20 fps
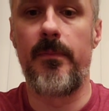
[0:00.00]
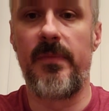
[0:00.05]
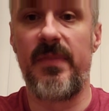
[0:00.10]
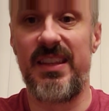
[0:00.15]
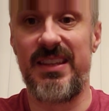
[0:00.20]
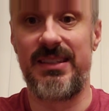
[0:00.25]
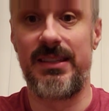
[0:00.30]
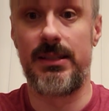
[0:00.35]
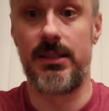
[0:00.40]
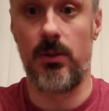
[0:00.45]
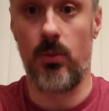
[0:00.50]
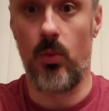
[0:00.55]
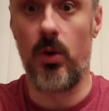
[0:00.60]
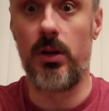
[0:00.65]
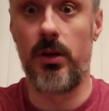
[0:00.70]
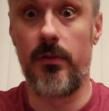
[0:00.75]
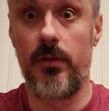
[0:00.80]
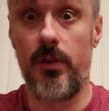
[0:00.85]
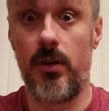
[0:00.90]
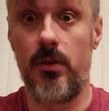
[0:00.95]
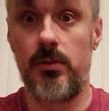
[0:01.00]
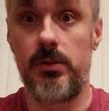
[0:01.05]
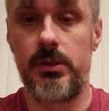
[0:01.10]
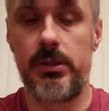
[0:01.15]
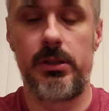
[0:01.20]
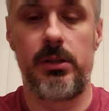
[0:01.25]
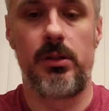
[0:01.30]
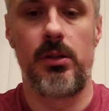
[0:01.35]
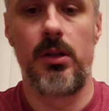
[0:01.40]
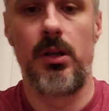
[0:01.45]
This isn't one of
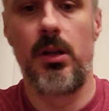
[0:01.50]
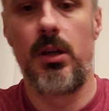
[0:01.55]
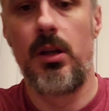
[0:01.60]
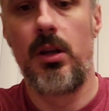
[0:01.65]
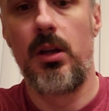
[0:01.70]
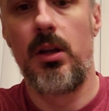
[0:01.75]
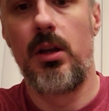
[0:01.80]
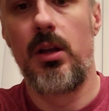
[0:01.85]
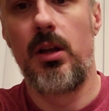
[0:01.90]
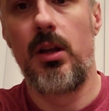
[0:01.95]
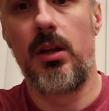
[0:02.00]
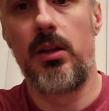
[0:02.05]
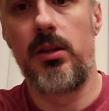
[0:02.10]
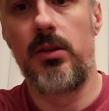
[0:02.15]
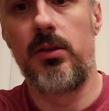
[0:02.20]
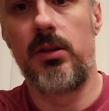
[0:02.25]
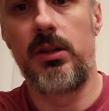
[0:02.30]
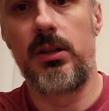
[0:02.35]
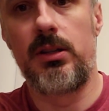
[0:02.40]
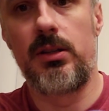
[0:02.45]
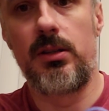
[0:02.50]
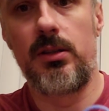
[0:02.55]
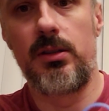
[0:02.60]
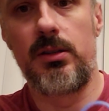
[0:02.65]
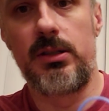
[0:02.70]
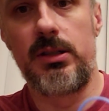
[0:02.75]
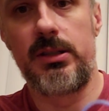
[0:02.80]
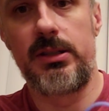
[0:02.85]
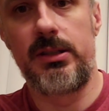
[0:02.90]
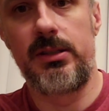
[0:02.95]
those. You
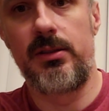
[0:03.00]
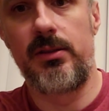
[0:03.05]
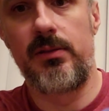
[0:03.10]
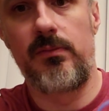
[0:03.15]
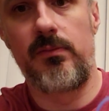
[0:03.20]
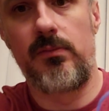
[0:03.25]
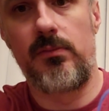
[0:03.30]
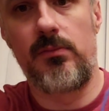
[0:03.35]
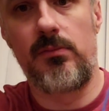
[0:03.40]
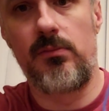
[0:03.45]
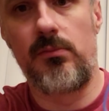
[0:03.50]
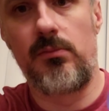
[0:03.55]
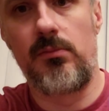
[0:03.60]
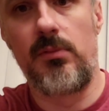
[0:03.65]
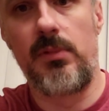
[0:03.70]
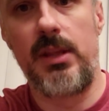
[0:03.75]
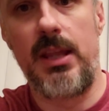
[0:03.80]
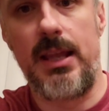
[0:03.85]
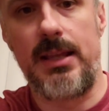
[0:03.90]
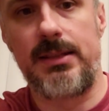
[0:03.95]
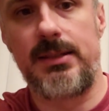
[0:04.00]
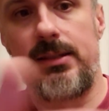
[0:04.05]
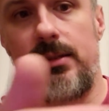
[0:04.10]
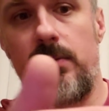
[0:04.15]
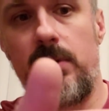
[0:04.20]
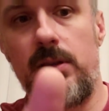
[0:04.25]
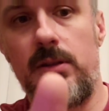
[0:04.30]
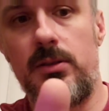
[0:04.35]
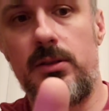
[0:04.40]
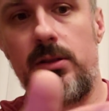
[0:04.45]
can just this. I
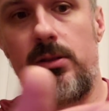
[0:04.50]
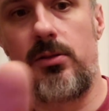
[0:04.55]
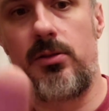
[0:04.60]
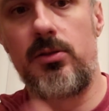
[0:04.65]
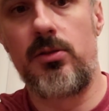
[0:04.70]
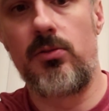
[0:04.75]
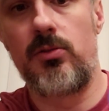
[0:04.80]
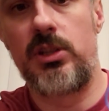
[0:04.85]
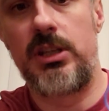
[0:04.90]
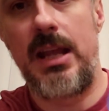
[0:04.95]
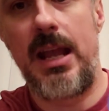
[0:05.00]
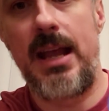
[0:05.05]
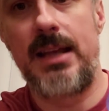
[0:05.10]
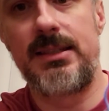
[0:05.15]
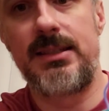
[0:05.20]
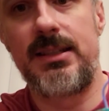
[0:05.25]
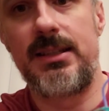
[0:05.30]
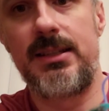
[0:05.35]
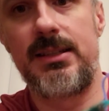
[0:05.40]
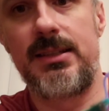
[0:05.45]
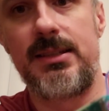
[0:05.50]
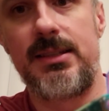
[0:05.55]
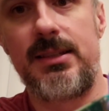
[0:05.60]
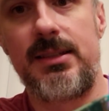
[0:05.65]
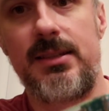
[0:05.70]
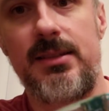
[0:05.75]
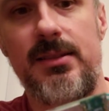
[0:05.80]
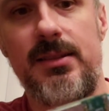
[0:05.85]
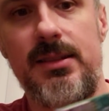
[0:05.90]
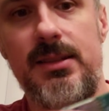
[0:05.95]
mean, there's no chassis.
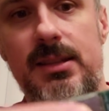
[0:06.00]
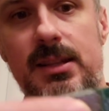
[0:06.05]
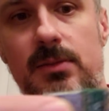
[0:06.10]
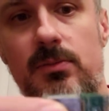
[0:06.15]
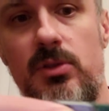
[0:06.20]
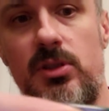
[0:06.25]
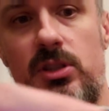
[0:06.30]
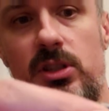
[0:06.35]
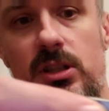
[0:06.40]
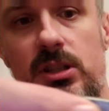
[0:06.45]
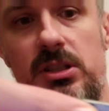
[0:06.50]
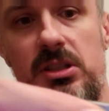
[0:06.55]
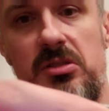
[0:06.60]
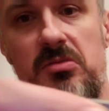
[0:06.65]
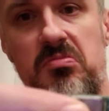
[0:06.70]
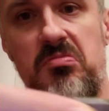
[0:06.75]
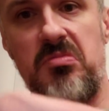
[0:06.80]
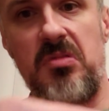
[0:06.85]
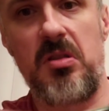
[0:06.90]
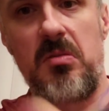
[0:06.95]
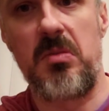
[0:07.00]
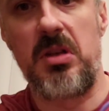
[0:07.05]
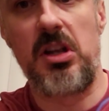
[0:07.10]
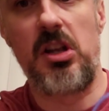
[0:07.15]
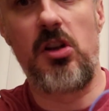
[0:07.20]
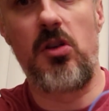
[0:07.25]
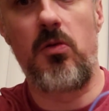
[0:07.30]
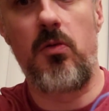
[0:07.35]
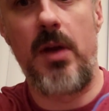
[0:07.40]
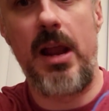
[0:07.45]
This thing was just, I mean,
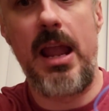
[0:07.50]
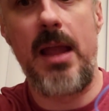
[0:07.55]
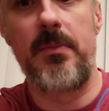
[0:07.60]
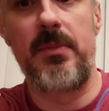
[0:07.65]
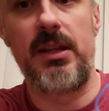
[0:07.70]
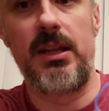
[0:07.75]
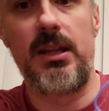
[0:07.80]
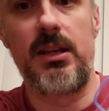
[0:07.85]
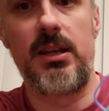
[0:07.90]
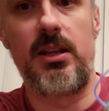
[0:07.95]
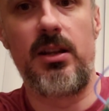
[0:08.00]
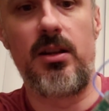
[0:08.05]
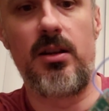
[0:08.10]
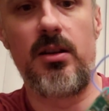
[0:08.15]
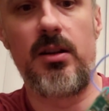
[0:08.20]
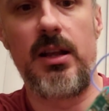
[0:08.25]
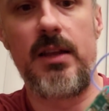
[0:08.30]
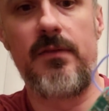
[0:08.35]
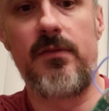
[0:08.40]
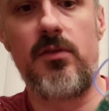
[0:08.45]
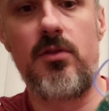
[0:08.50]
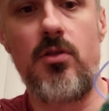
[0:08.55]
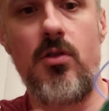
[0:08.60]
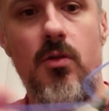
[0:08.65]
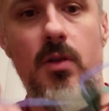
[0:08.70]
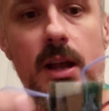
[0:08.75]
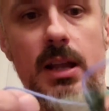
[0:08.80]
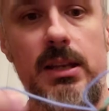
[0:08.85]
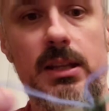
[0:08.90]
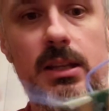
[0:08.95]
crammed in here. I have
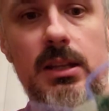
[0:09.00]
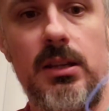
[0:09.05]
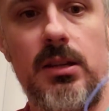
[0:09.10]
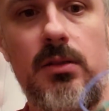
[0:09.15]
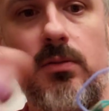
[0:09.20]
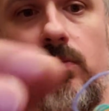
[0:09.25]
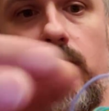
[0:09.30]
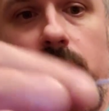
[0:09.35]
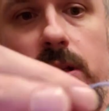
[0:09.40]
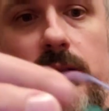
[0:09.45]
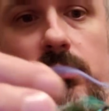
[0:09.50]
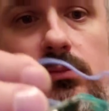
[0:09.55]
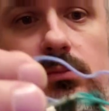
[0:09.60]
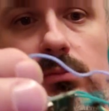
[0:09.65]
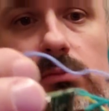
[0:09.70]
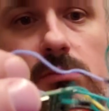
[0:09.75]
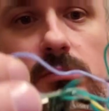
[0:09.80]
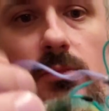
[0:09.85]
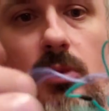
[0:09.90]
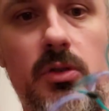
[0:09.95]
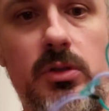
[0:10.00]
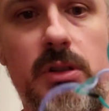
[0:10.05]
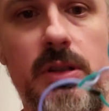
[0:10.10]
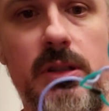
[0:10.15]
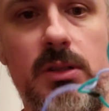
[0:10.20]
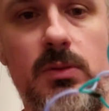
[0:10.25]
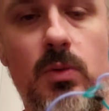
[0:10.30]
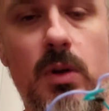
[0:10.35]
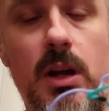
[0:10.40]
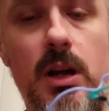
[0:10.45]
no idea what most of
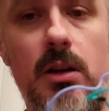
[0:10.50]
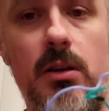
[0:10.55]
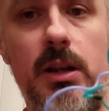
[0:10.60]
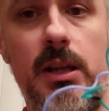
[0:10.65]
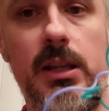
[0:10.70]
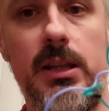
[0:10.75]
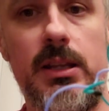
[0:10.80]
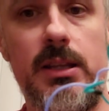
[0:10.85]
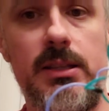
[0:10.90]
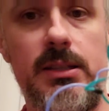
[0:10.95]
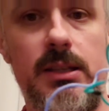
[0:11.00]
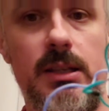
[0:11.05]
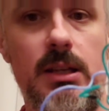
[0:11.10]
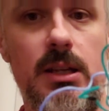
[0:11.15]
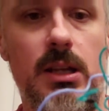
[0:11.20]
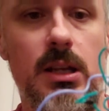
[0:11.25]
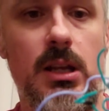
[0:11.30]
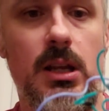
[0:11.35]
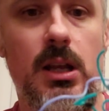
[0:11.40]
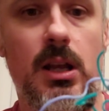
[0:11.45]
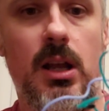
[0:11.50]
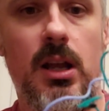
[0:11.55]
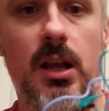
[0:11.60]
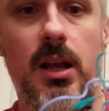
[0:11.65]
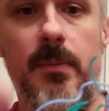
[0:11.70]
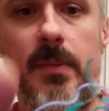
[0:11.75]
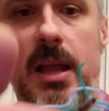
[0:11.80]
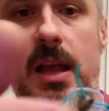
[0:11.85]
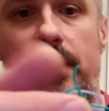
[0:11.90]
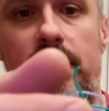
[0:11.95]
this wiring is.
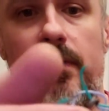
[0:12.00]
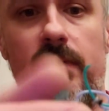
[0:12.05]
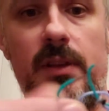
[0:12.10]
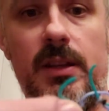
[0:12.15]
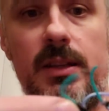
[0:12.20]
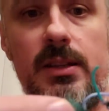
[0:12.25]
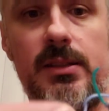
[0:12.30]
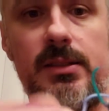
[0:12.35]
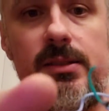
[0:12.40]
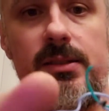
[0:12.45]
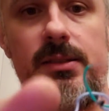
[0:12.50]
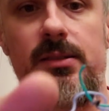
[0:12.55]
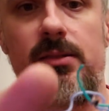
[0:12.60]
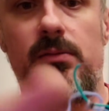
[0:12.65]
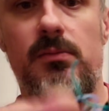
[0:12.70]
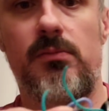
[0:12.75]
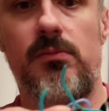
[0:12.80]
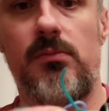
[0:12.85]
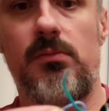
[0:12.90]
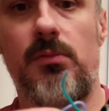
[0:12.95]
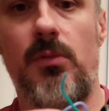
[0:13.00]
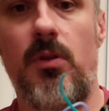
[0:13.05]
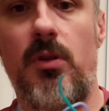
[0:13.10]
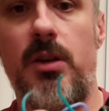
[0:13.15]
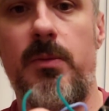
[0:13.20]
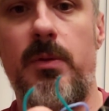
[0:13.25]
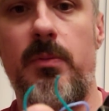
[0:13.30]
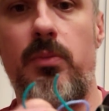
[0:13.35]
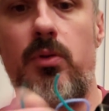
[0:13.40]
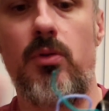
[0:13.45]
Half of it has
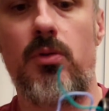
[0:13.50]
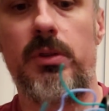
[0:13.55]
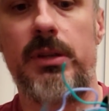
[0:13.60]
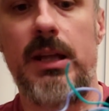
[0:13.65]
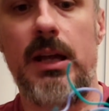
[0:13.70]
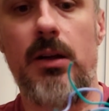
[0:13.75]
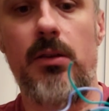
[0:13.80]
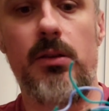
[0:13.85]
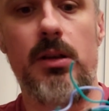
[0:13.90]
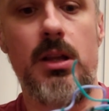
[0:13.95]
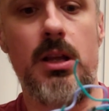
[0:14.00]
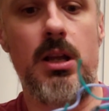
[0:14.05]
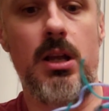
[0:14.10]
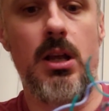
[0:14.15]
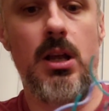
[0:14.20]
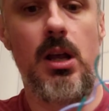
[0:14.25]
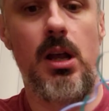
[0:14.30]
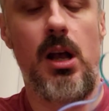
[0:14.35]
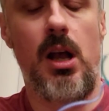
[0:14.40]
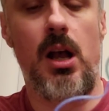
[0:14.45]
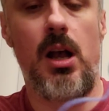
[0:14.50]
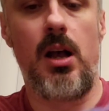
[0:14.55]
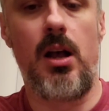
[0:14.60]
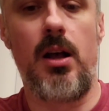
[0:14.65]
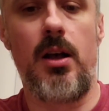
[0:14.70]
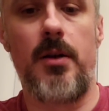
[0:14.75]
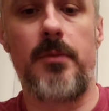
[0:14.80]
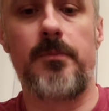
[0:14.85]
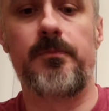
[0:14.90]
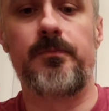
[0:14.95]
already been pulled out.
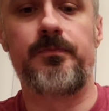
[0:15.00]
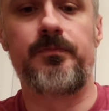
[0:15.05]
I